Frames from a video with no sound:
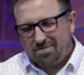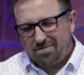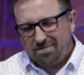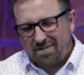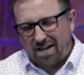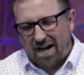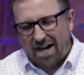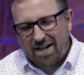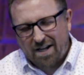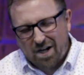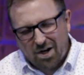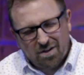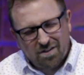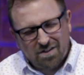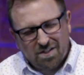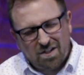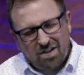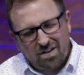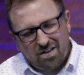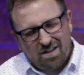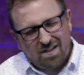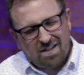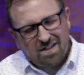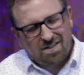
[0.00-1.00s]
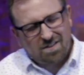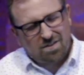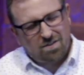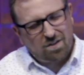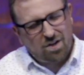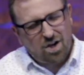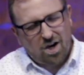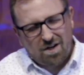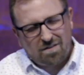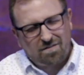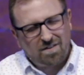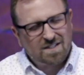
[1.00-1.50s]
I guarantee you this,
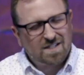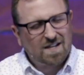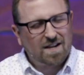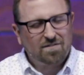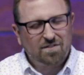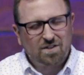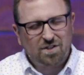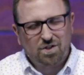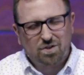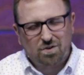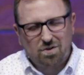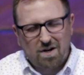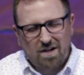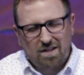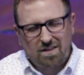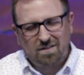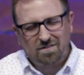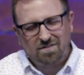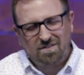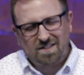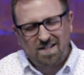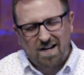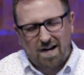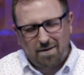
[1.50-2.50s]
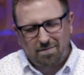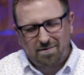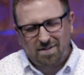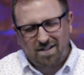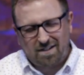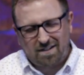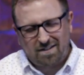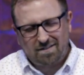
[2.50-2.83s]
none of us have the strength of Samson.